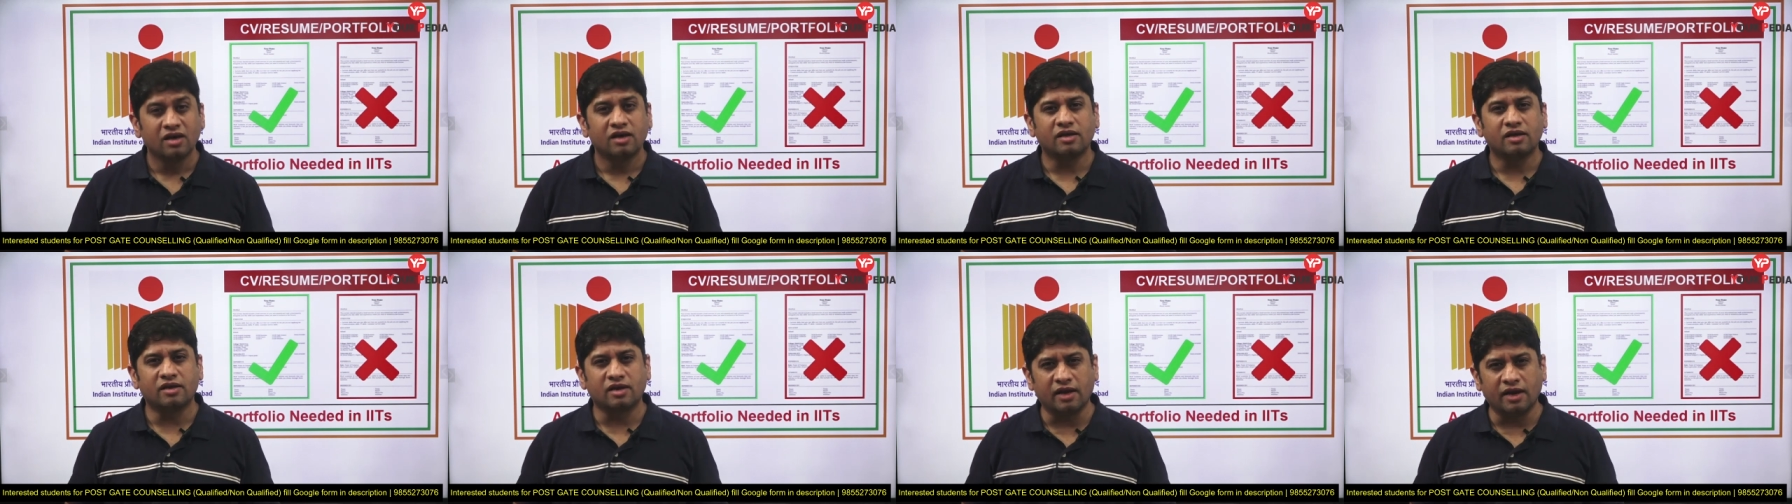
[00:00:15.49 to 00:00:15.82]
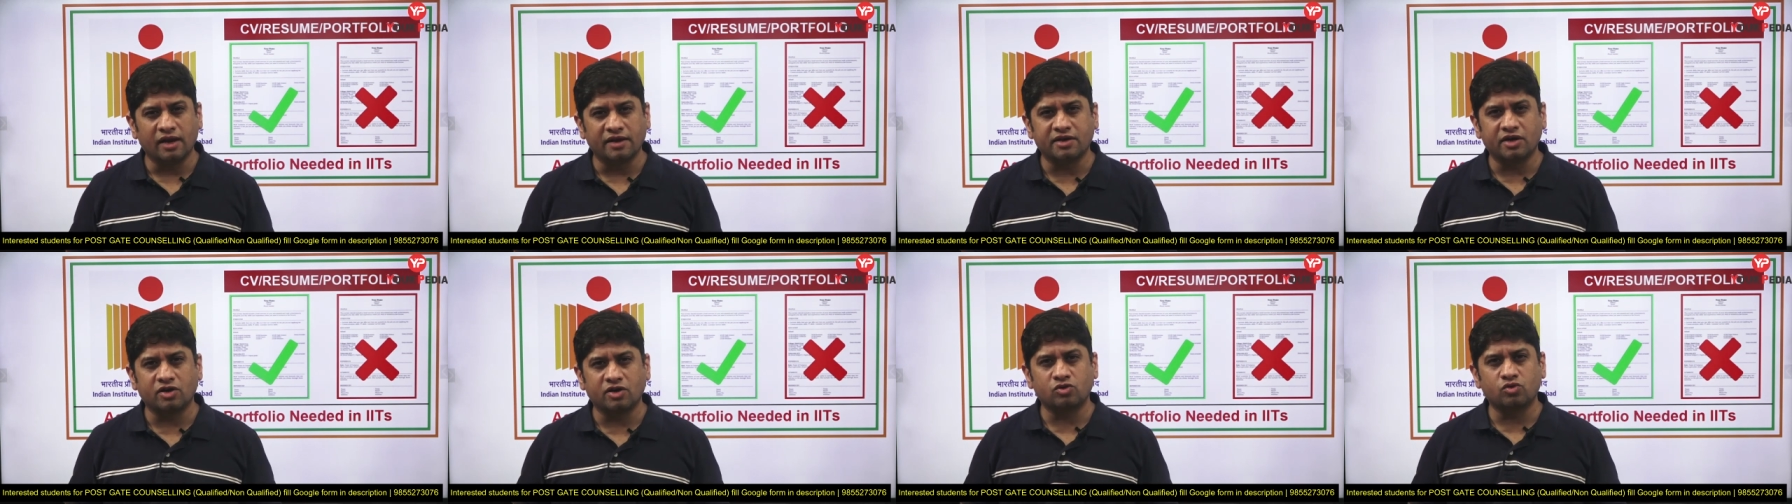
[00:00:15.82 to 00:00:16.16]

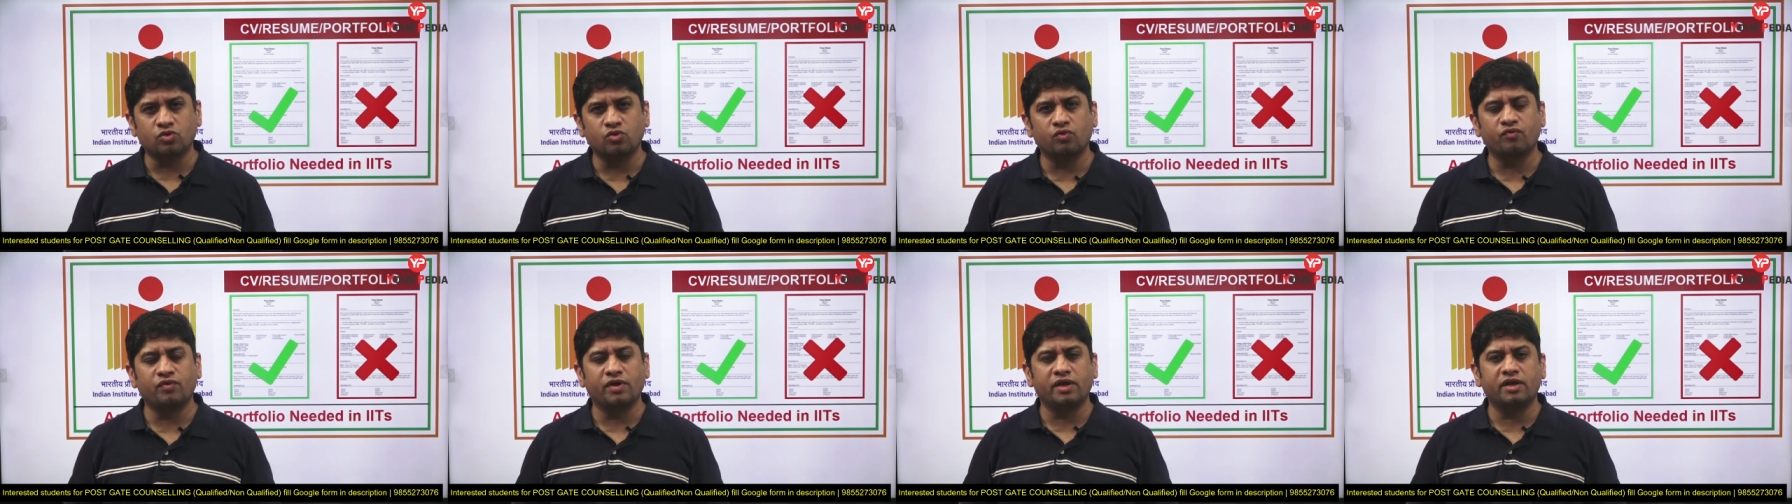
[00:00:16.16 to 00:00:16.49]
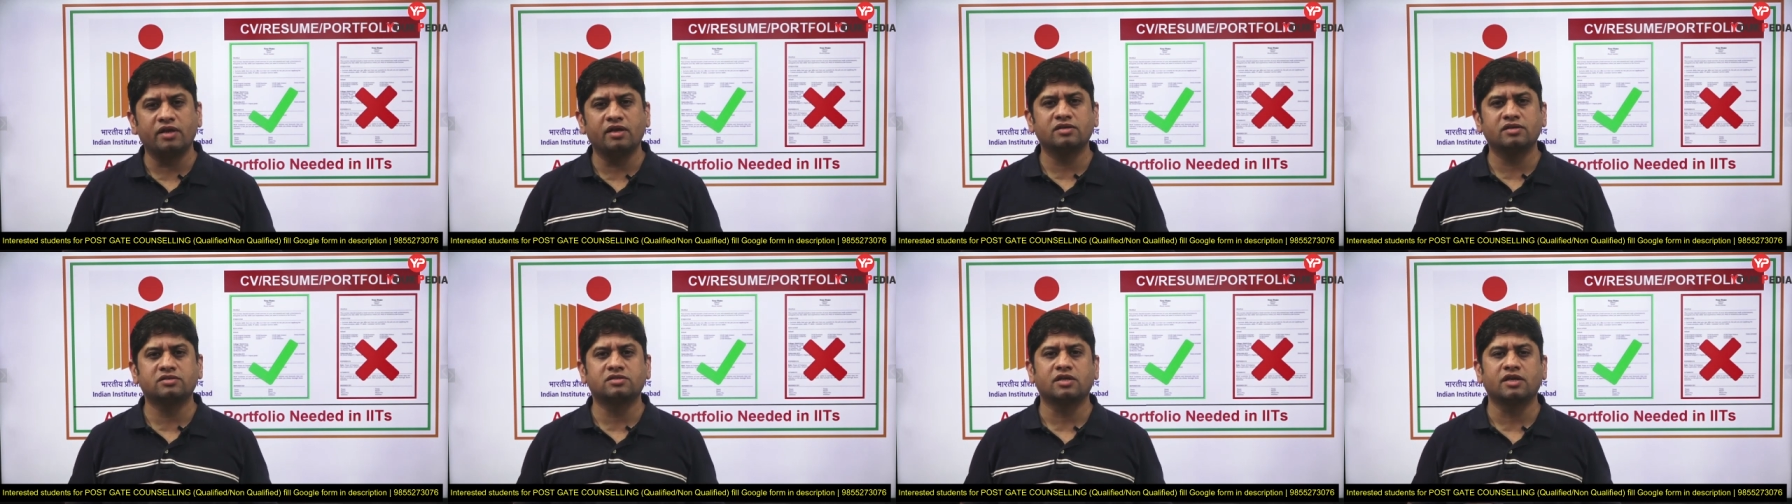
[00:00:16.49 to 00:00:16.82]
related to
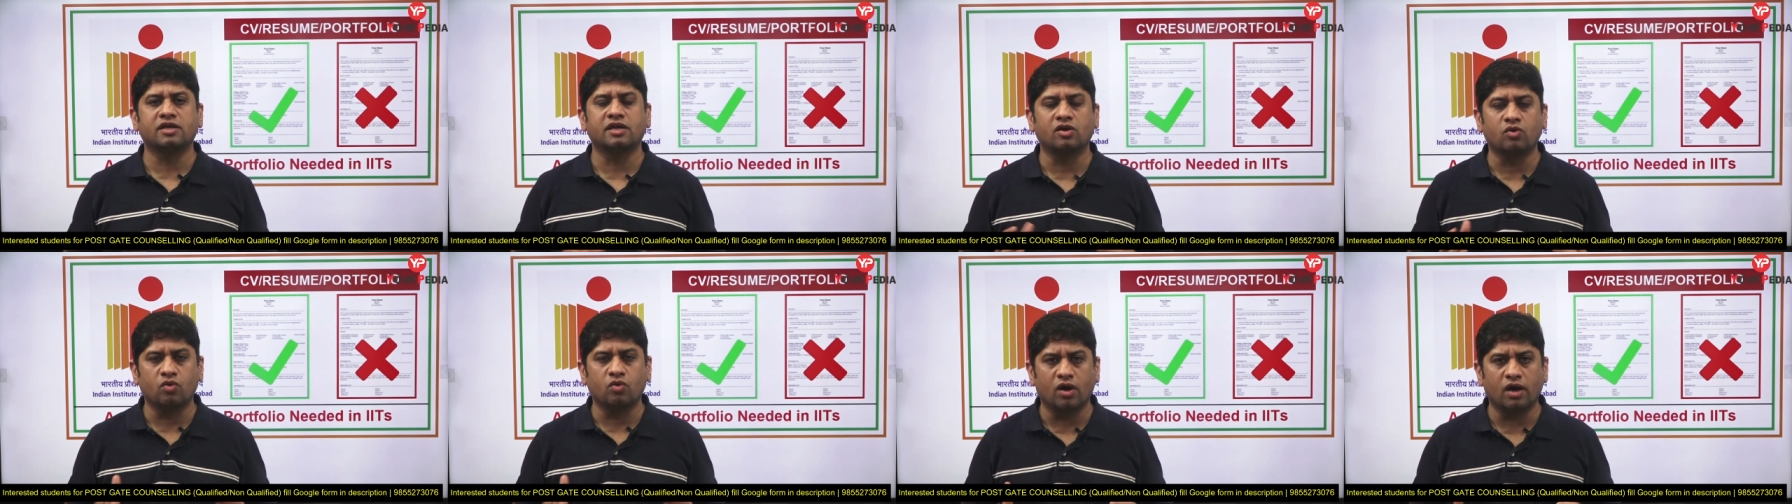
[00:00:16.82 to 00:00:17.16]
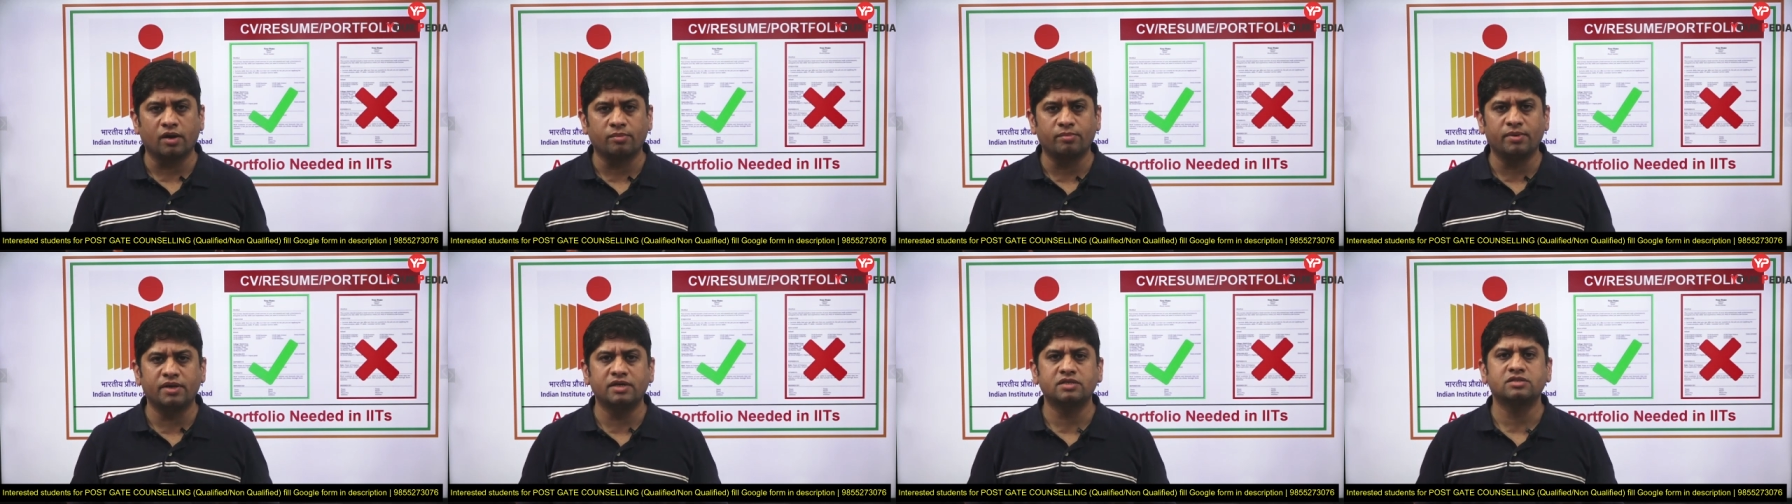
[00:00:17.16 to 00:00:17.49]
various
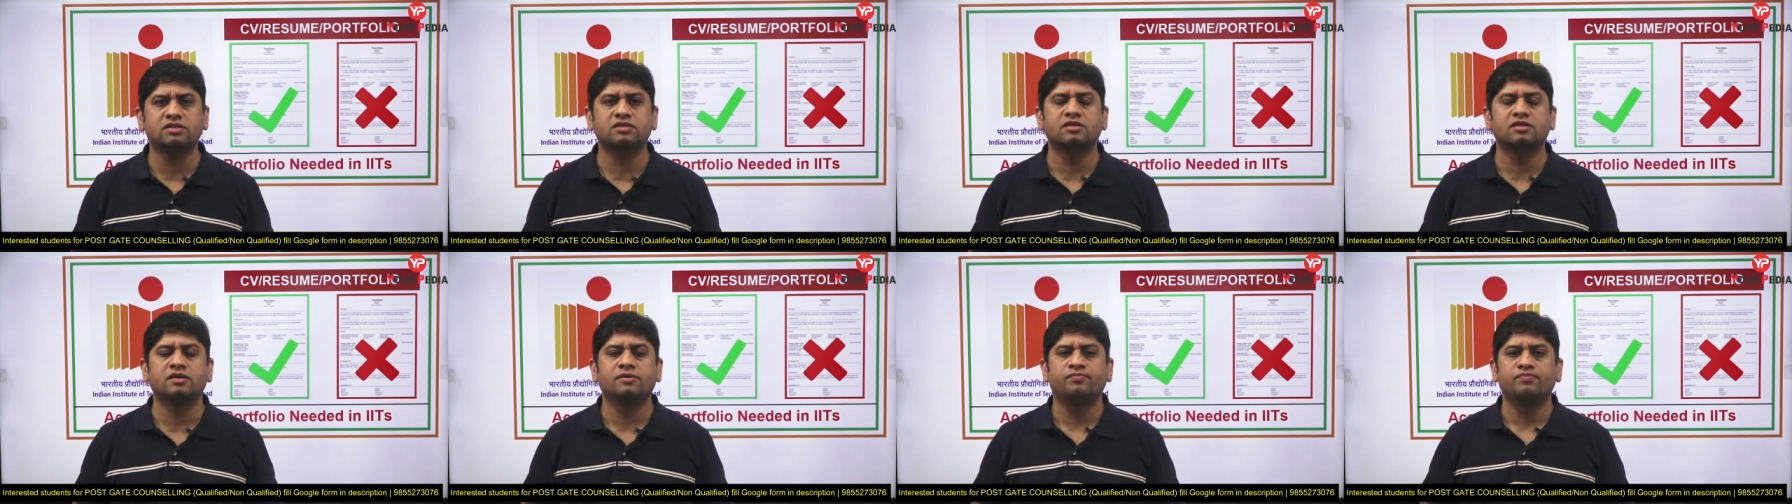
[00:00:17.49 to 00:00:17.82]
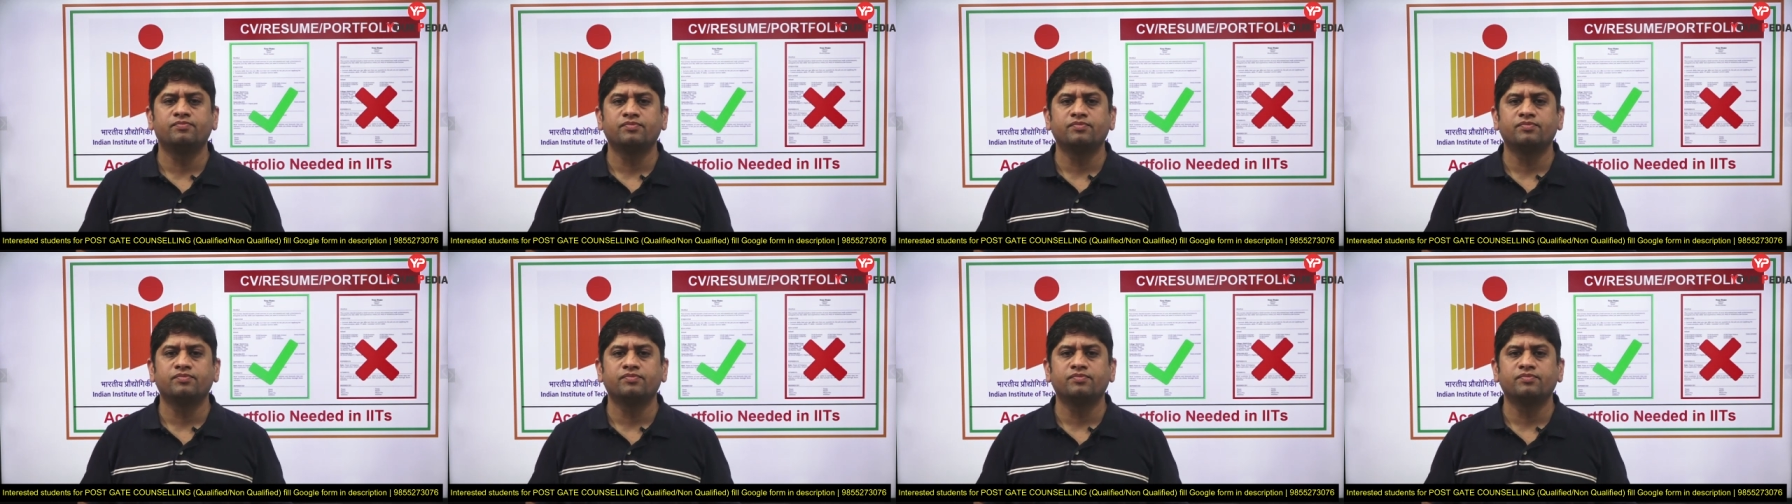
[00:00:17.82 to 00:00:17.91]
requirements